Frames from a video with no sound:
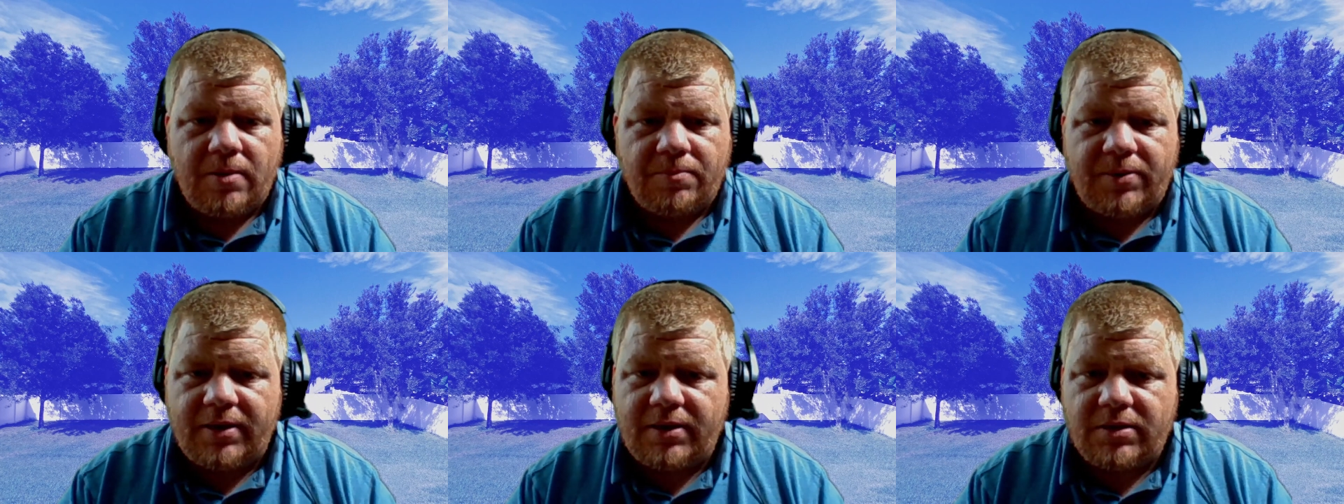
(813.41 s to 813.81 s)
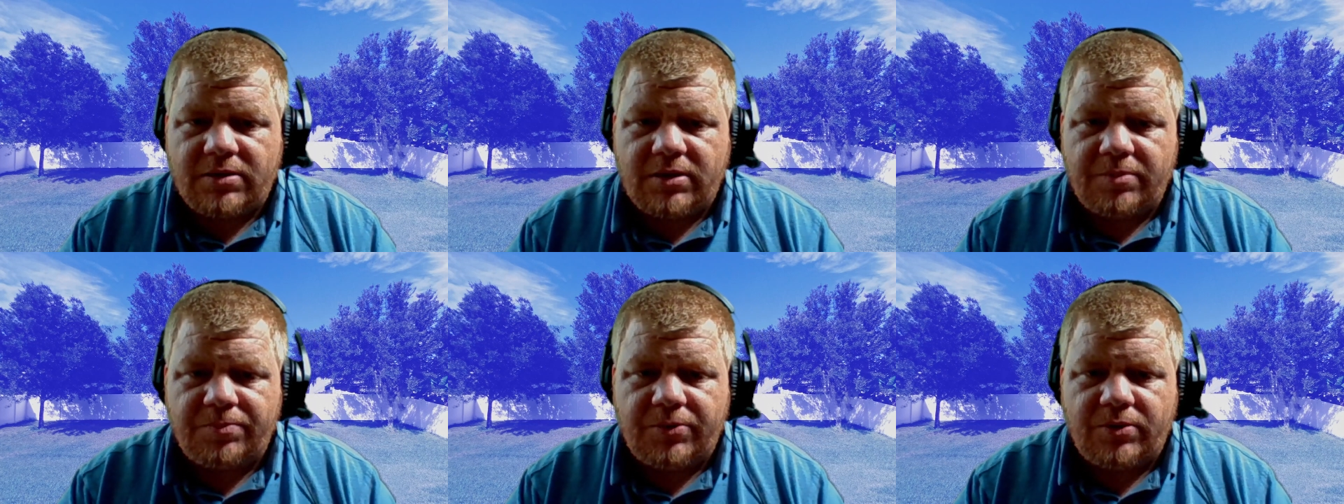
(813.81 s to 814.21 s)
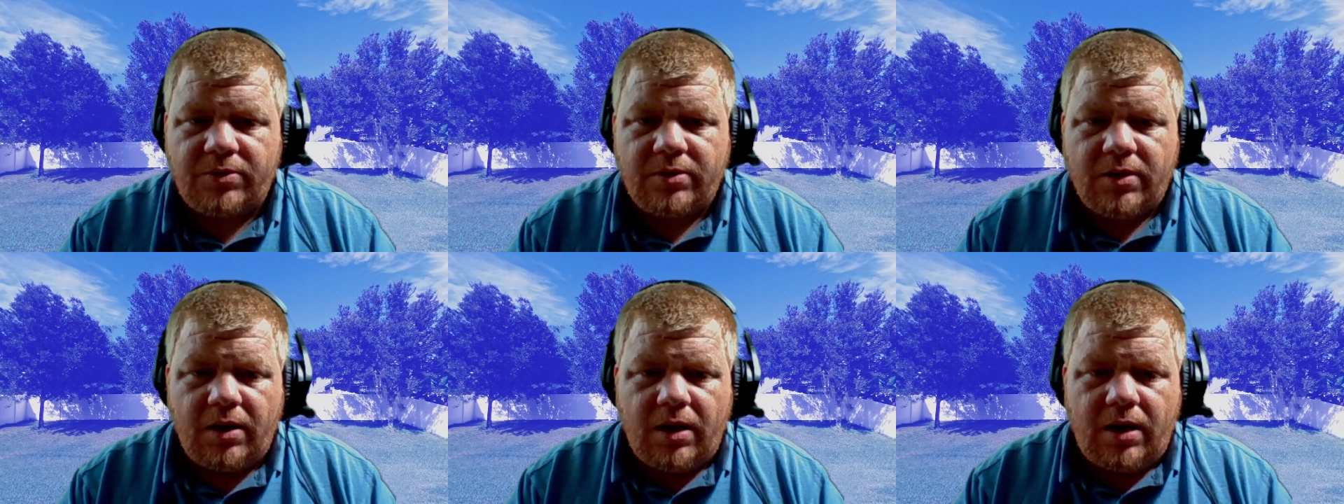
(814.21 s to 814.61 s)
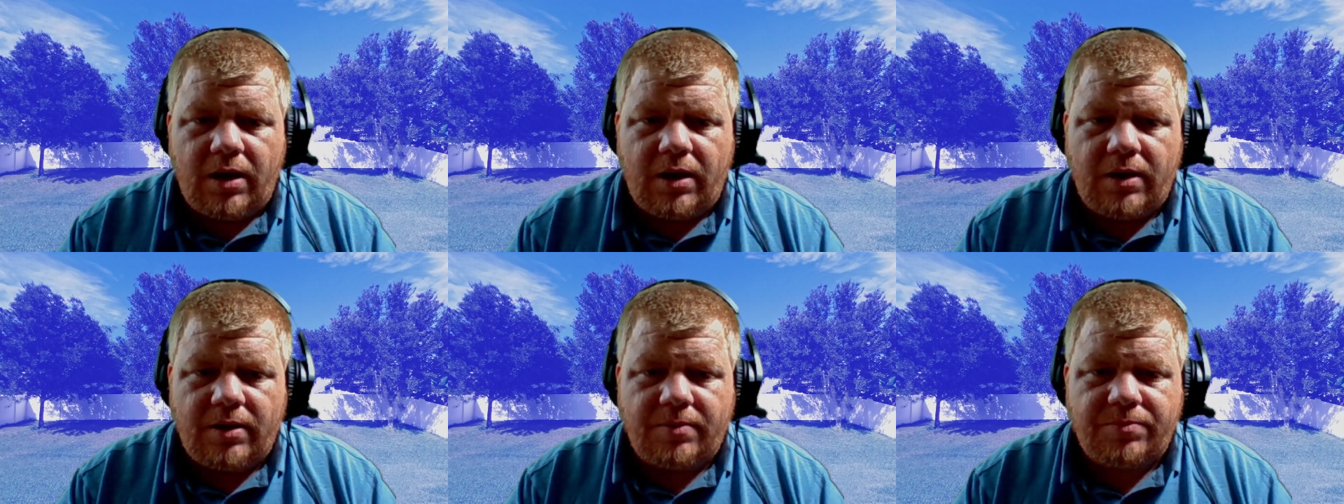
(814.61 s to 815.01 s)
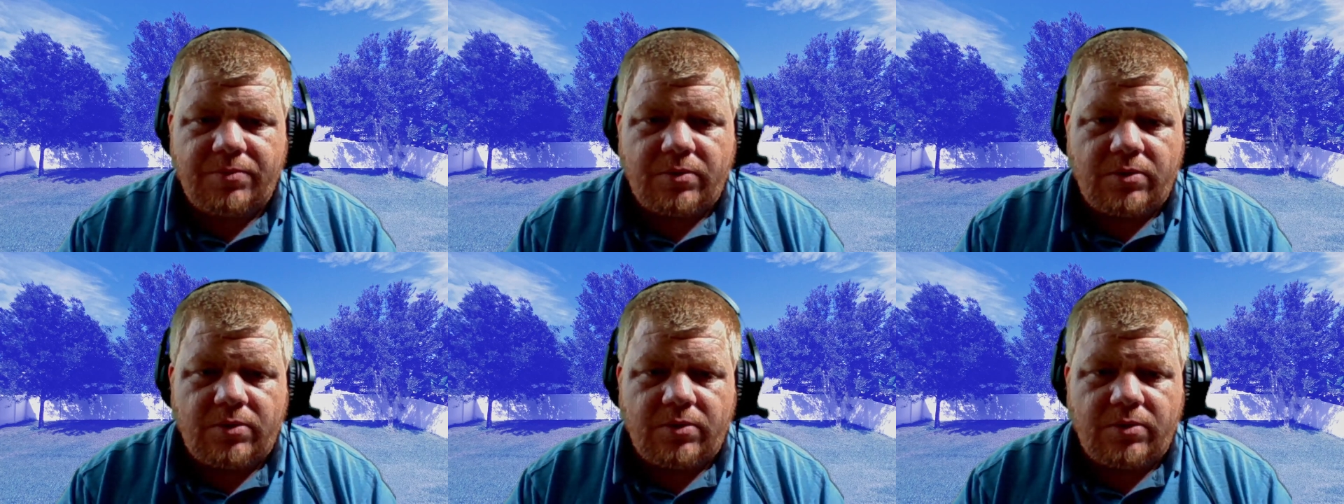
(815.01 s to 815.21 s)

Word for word: Plain and simple. Um,